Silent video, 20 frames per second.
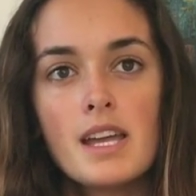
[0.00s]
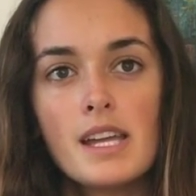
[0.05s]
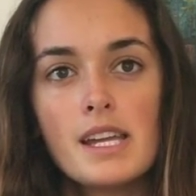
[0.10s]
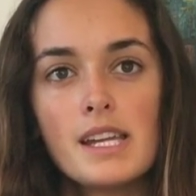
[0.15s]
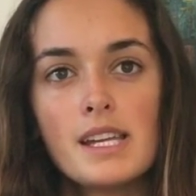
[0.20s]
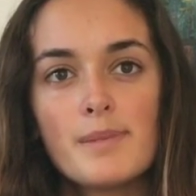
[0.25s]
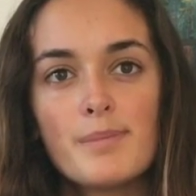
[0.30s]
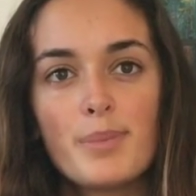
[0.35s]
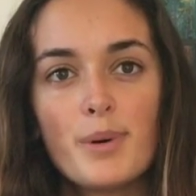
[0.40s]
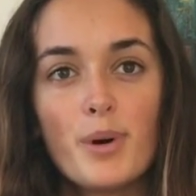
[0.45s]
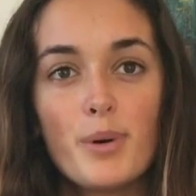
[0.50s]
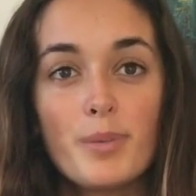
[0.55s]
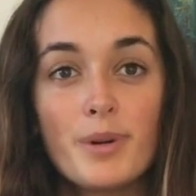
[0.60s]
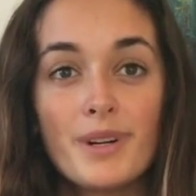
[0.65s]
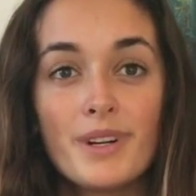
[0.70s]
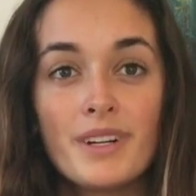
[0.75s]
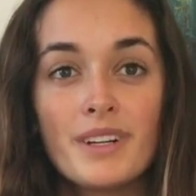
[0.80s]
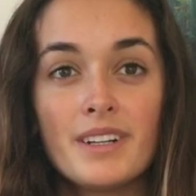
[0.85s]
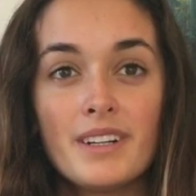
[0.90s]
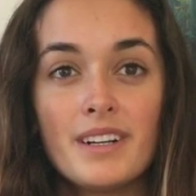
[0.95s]
In
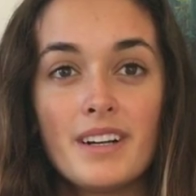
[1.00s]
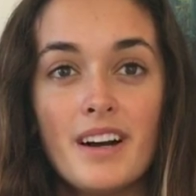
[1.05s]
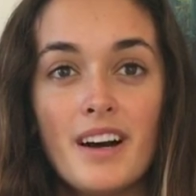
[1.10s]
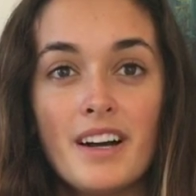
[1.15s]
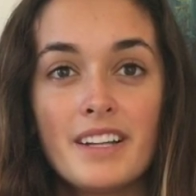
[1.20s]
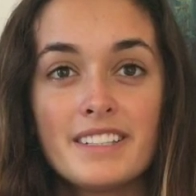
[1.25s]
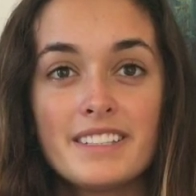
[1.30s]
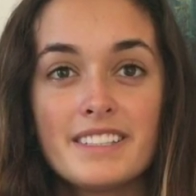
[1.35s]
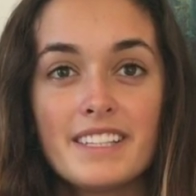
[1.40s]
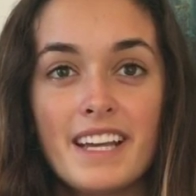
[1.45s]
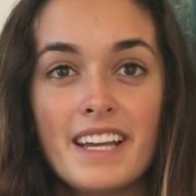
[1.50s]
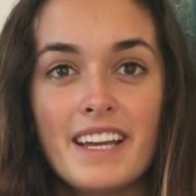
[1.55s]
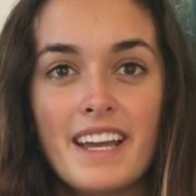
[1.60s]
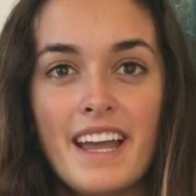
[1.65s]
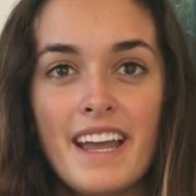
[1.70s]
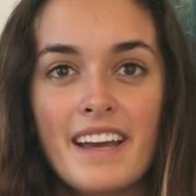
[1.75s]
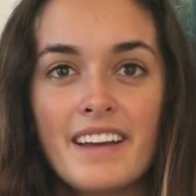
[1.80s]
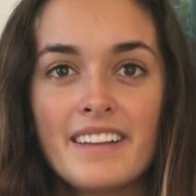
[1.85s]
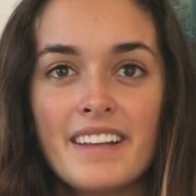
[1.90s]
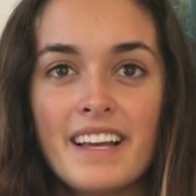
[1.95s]
bulbar onset
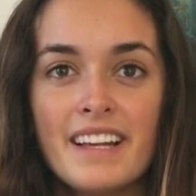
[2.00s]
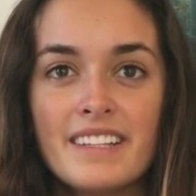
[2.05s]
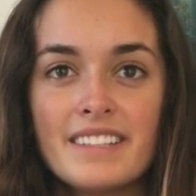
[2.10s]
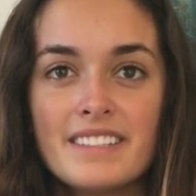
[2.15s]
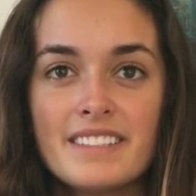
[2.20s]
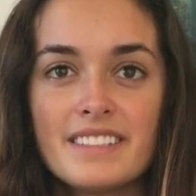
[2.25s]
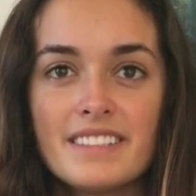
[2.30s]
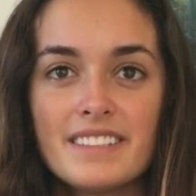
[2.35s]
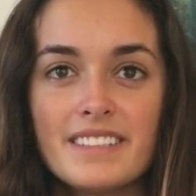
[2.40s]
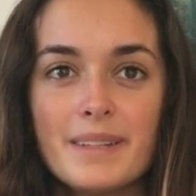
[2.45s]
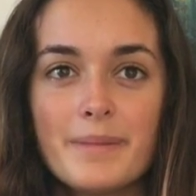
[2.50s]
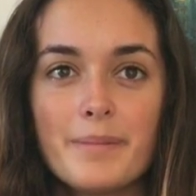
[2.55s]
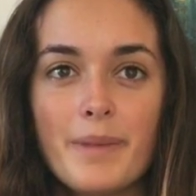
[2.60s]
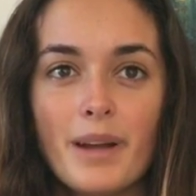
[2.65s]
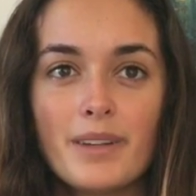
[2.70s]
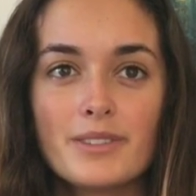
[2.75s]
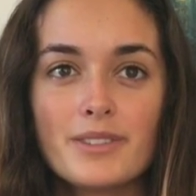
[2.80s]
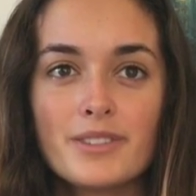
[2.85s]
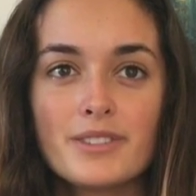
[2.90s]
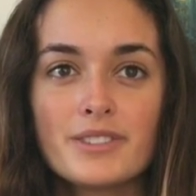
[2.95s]
ALS, the
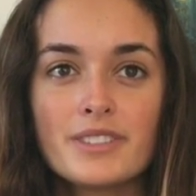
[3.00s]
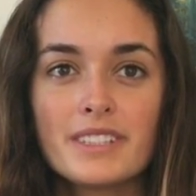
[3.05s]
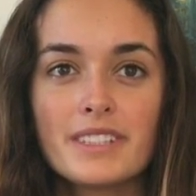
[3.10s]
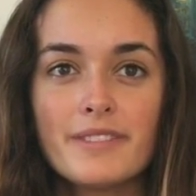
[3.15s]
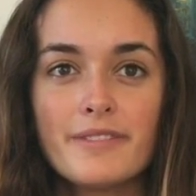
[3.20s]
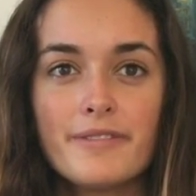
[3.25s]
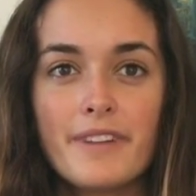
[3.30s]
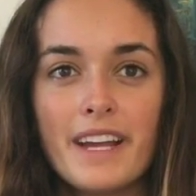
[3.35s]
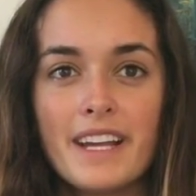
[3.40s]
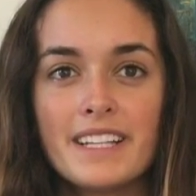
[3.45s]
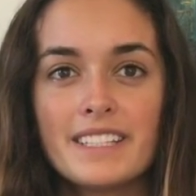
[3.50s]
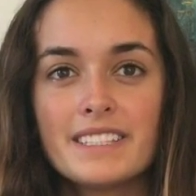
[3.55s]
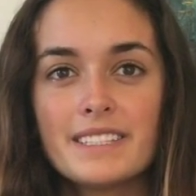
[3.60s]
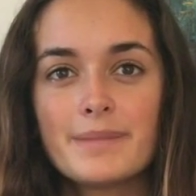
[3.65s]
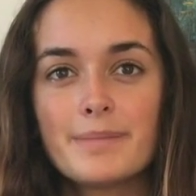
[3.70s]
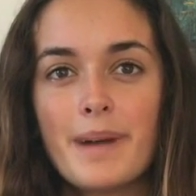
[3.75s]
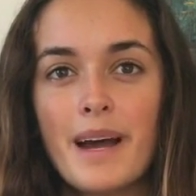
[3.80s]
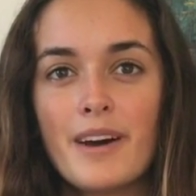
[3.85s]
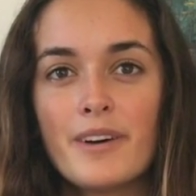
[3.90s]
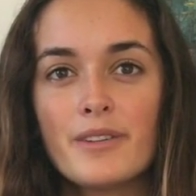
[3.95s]
muscles in the face,
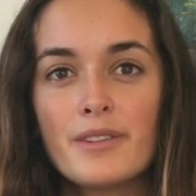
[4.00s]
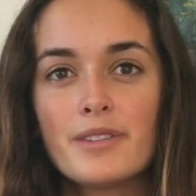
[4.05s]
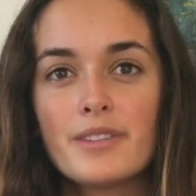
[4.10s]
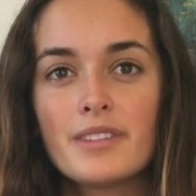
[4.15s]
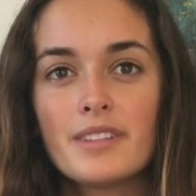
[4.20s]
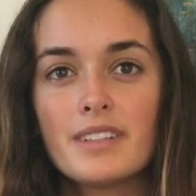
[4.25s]
mouth,